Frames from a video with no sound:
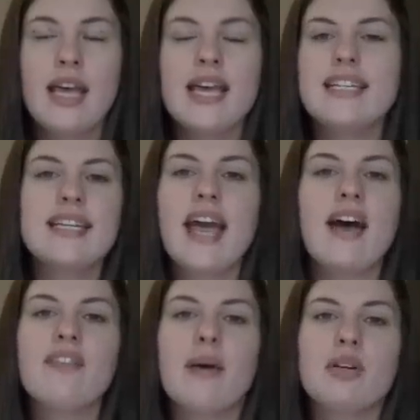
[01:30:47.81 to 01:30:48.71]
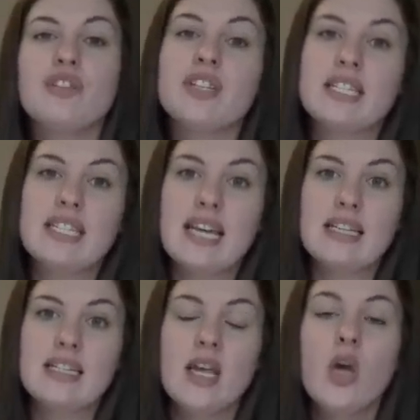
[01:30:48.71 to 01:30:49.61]
it didn't have that much of a
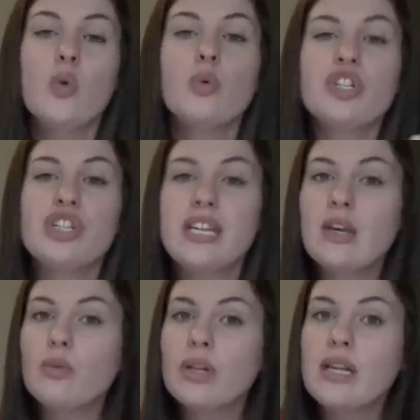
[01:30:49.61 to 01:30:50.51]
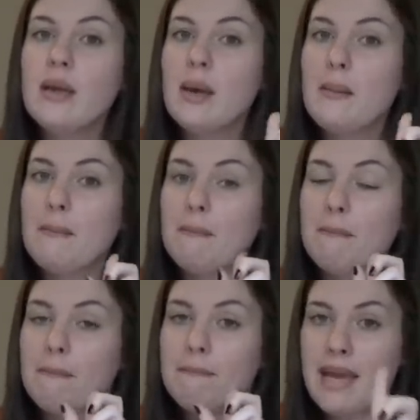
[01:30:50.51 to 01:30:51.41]
scent, which didn't really
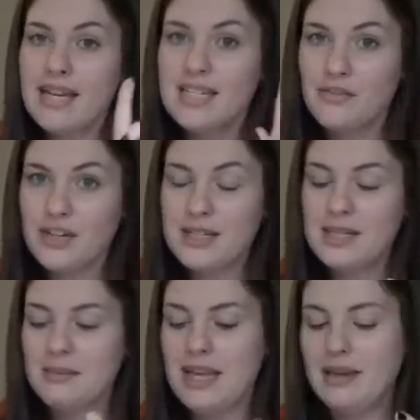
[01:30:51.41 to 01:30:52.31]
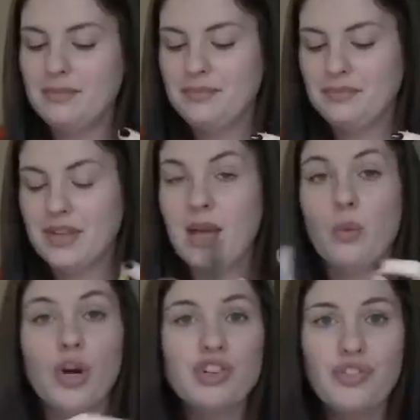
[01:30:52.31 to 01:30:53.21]
make a difference to me it
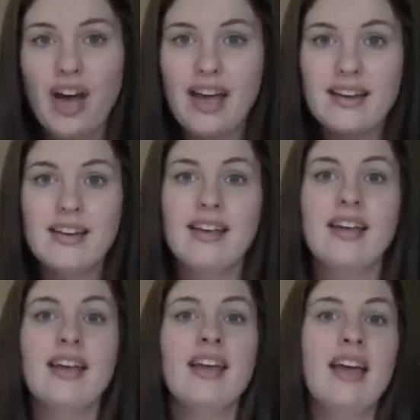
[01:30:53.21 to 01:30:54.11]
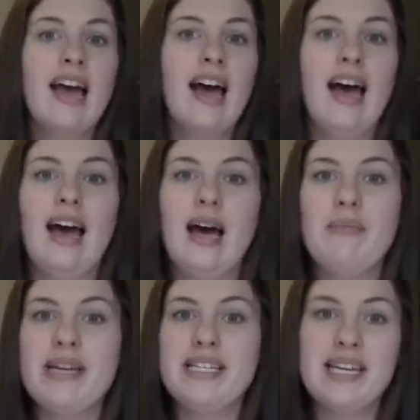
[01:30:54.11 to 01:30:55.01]
worked fine.
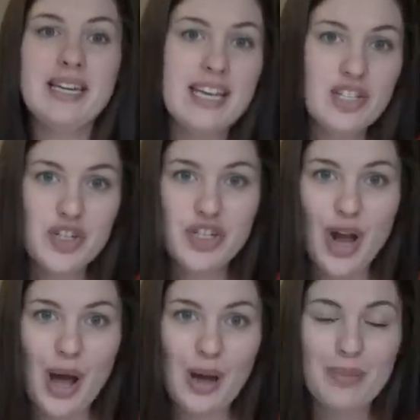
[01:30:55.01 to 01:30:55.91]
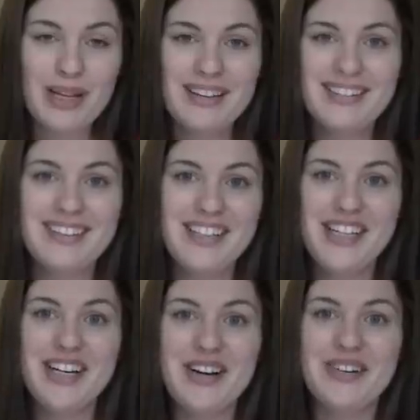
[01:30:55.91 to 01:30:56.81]
Um, it did its job.
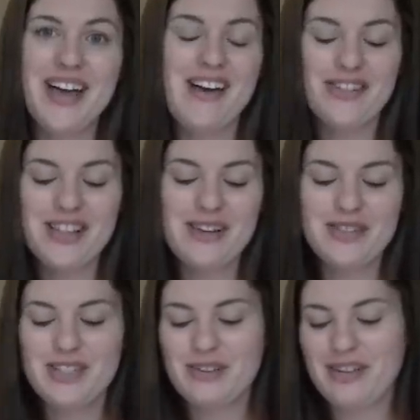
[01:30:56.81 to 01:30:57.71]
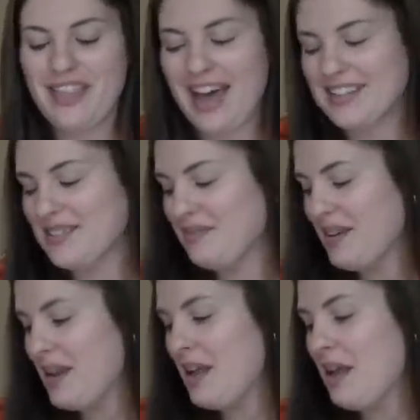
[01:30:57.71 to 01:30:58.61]
You know, everything was good with that.
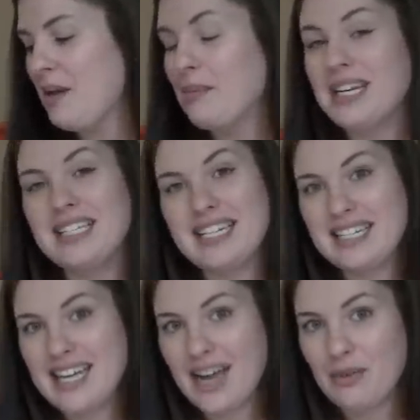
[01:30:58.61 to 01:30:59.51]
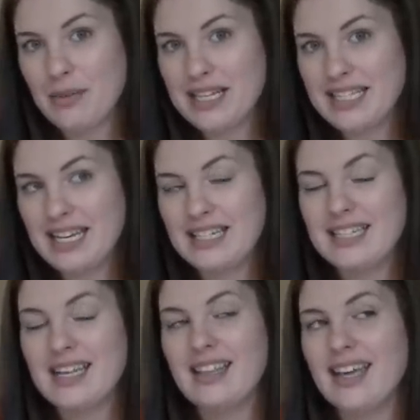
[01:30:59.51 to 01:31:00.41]
But it didn't have a big
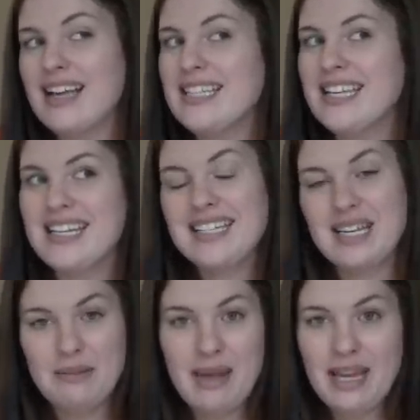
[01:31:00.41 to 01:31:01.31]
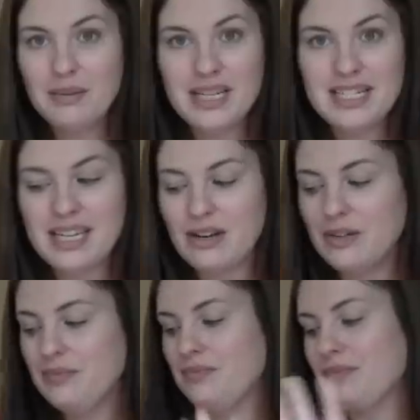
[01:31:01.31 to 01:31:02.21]
scent. And like I said, it didn't a big
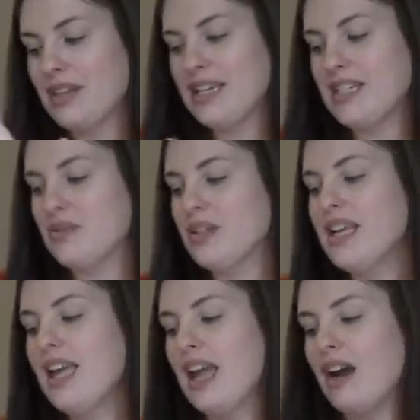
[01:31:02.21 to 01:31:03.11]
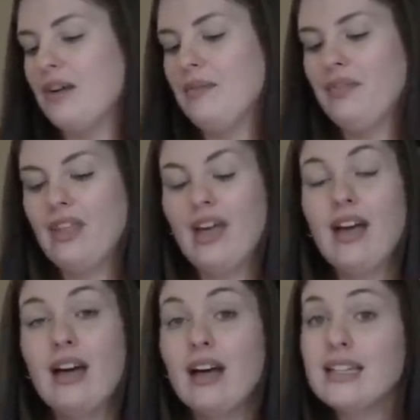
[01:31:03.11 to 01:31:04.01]
deal. I didn't really care
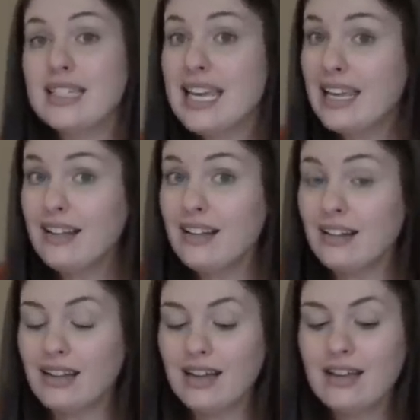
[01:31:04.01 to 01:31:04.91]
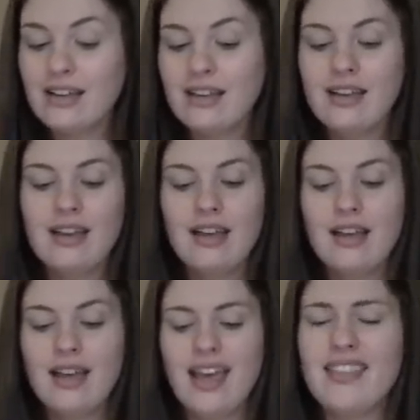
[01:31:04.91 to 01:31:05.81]
until,
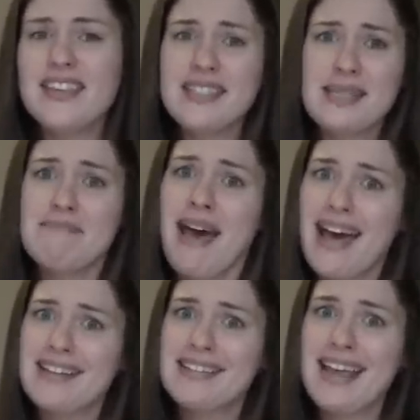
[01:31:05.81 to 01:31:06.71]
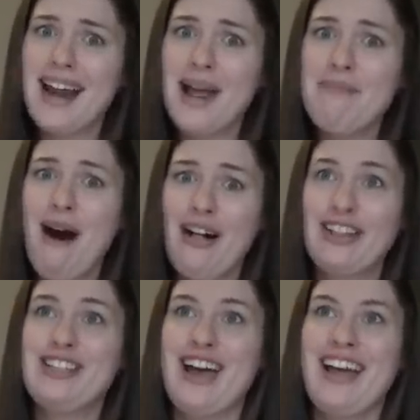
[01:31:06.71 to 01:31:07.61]
and this is a mess, and I
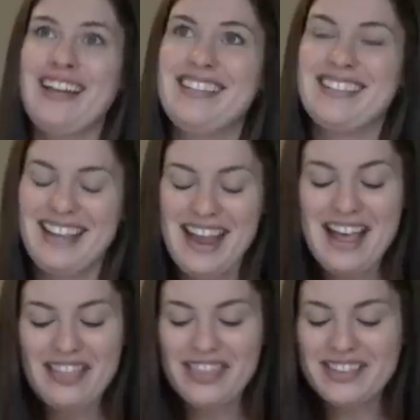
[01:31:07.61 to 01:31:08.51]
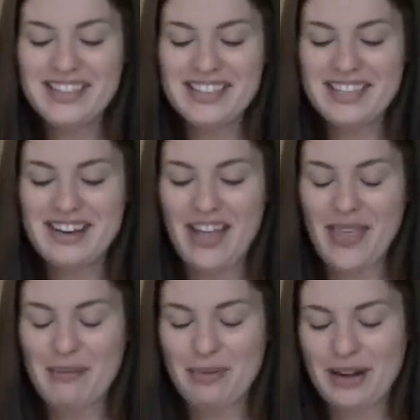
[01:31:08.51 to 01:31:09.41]
apologize that this is not
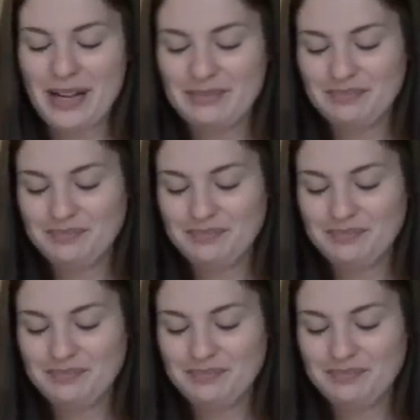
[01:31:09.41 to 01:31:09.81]
that pretty,